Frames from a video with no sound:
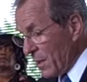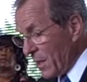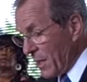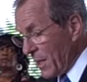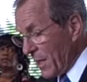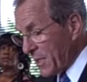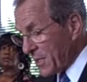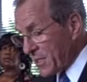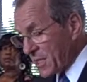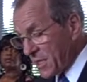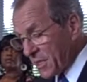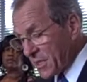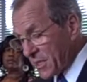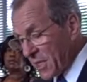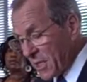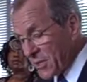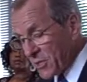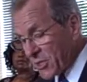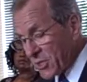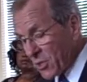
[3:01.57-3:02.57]
It is this
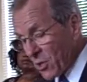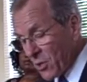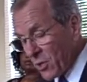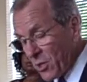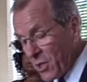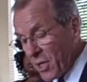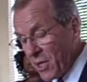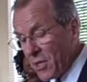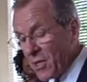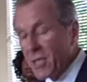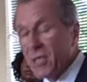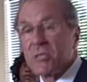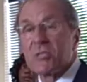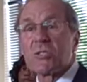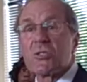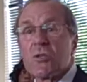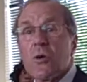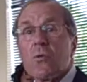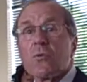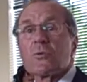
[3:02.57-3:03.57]
uncertainty that is
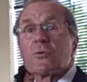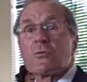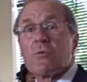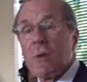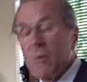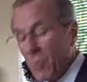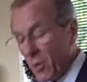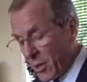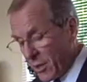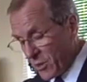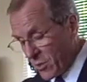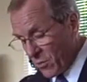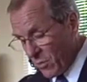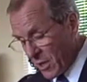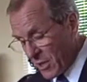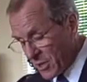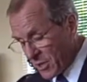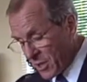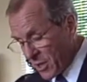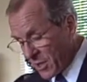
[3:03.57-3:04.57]
so troubling to
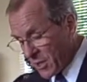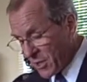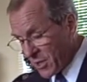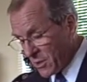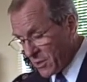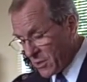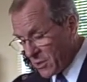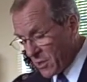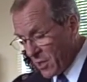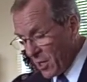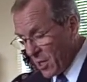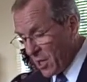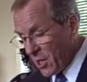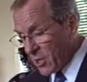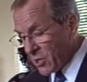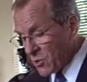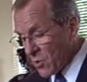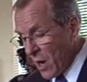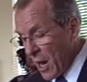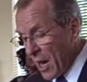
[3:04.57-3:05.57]
our citizens
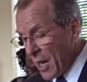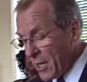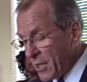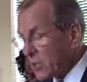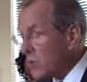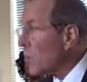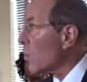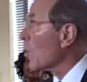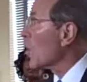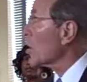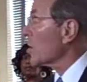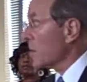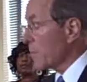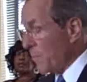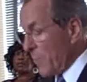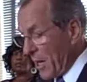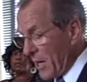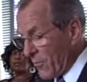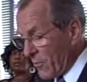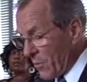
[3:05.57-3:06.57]
trying to work to
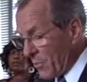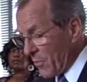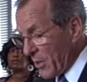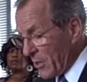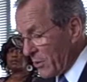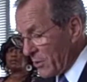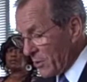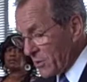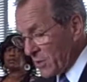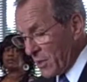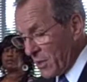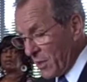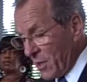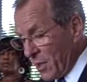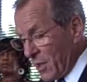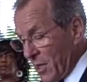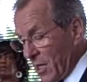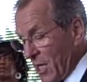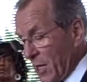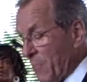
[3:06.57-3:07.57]
pay their bills
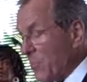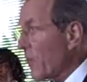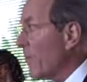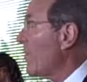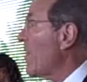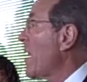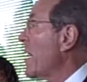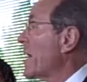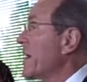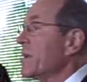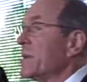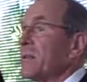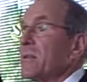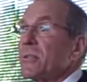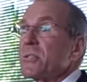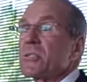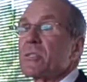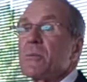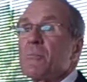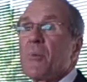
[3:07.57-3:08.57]
and provide
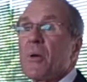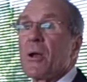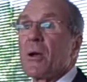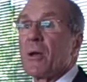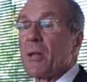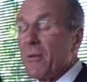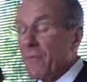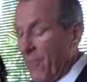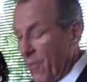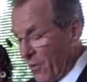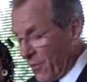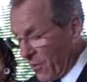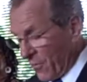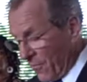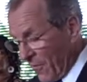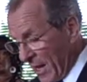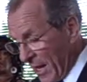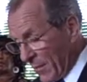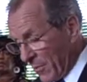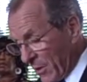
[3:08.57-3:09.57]
stability for their
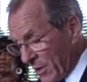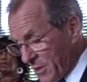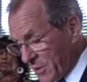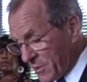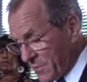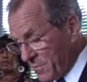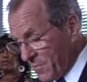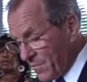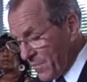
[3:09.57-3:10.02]
families.